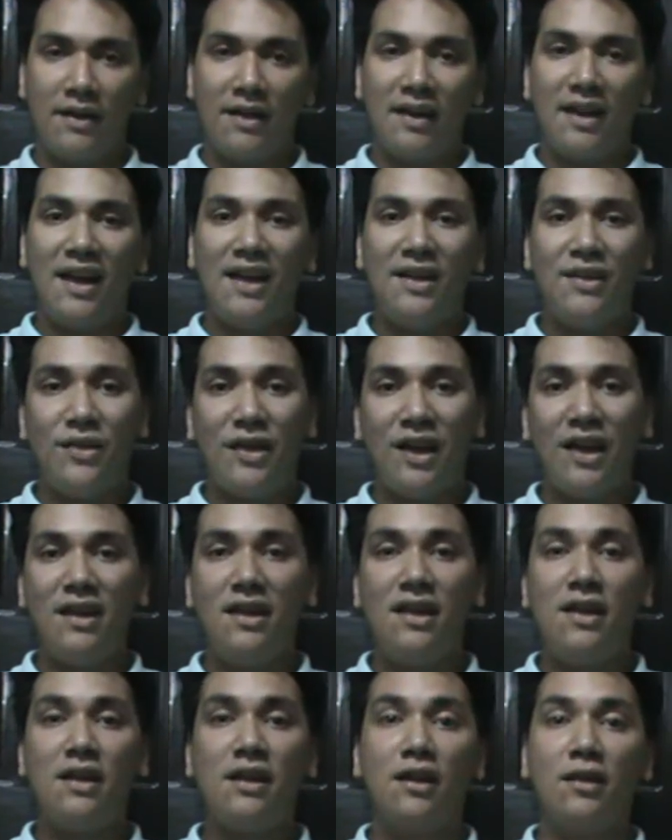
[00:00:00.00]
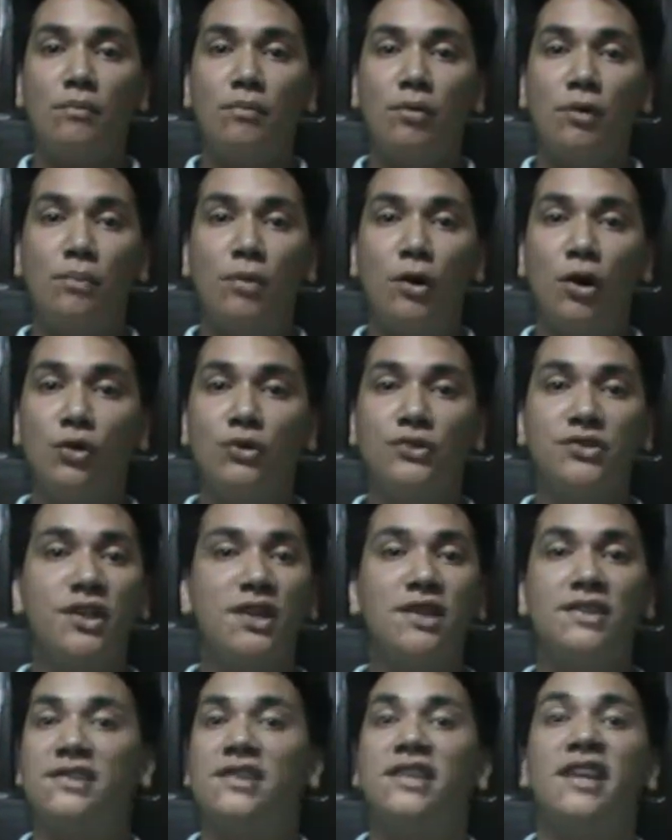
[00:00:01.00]
And then he can propose
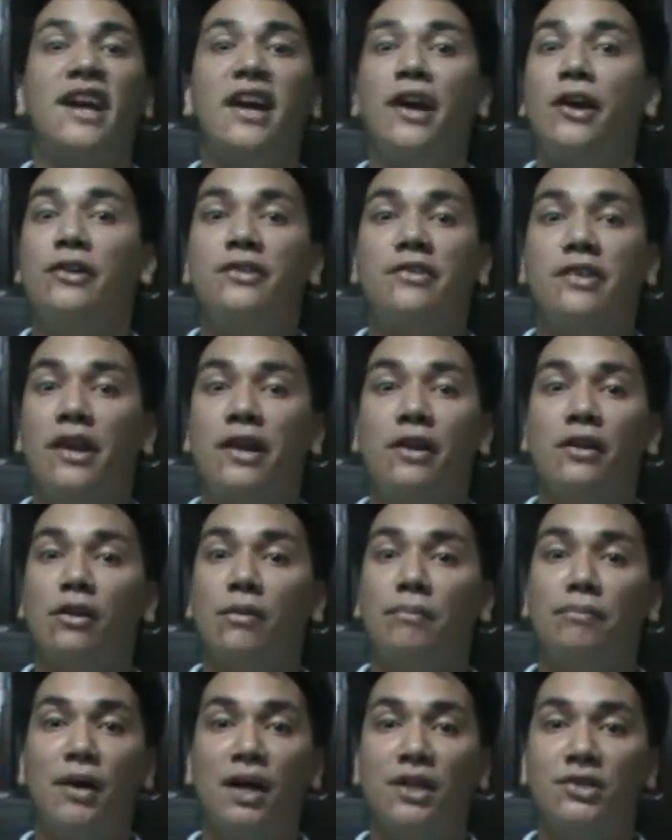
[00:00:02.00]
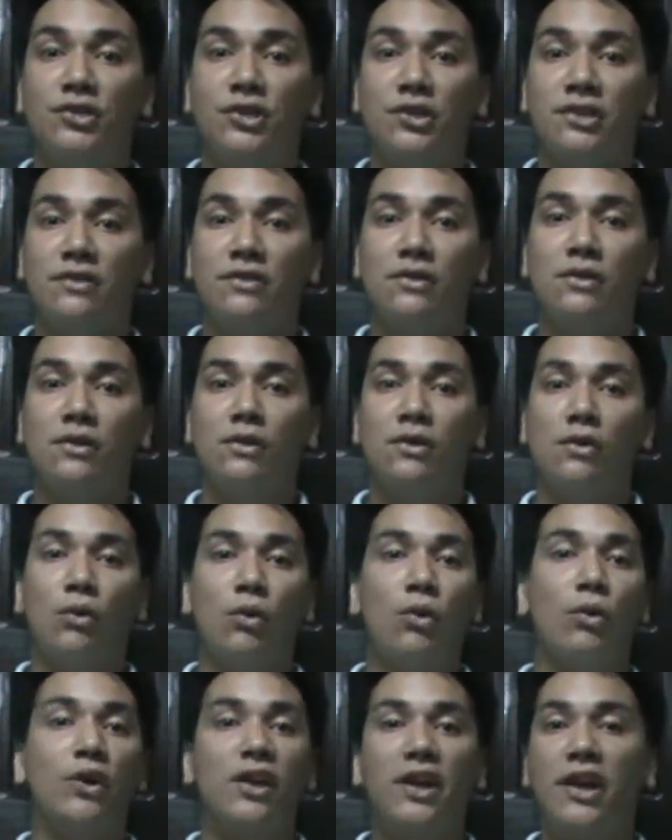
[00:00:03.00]
his caretaker budget
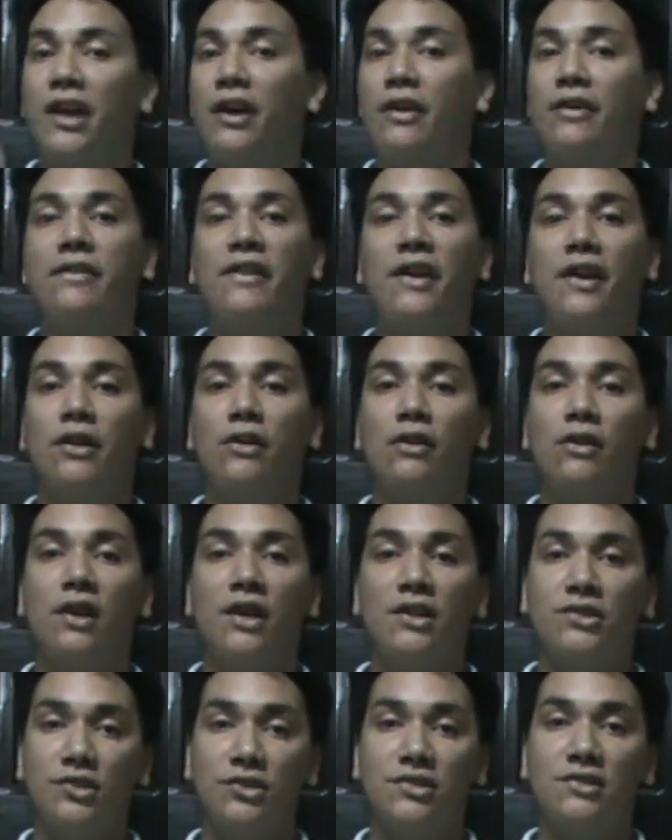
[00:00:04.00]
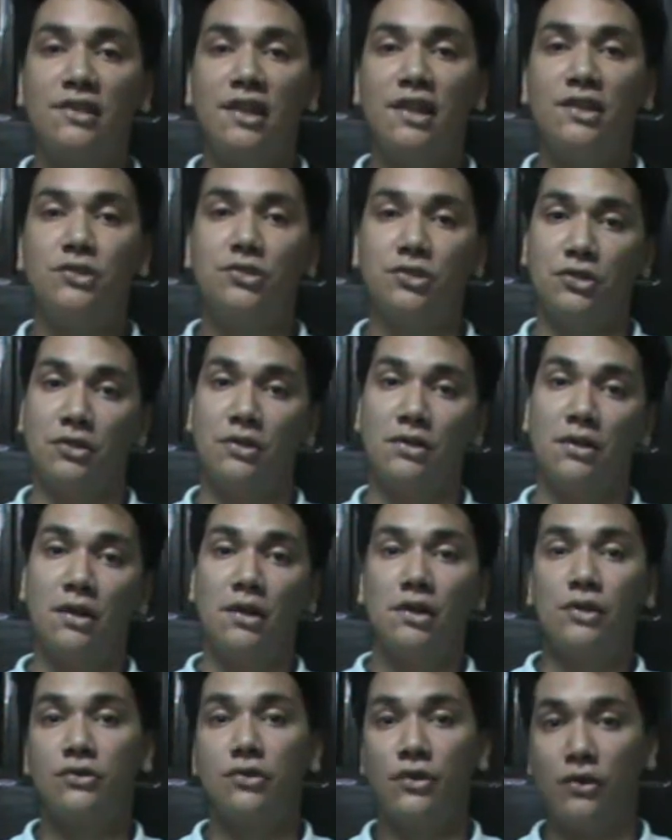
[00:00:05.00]
or caretaker legislation
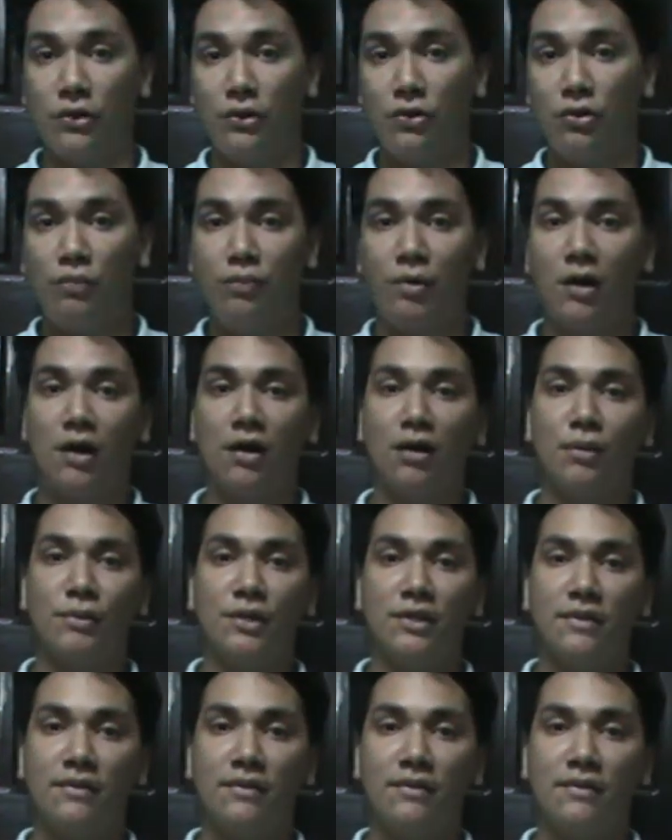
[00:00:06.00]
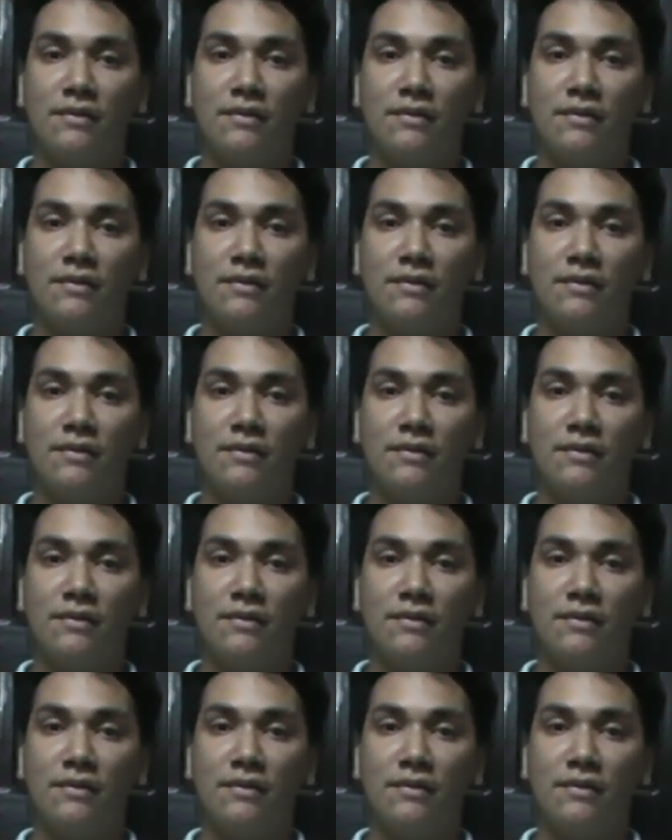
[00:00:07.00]
to the new parliament.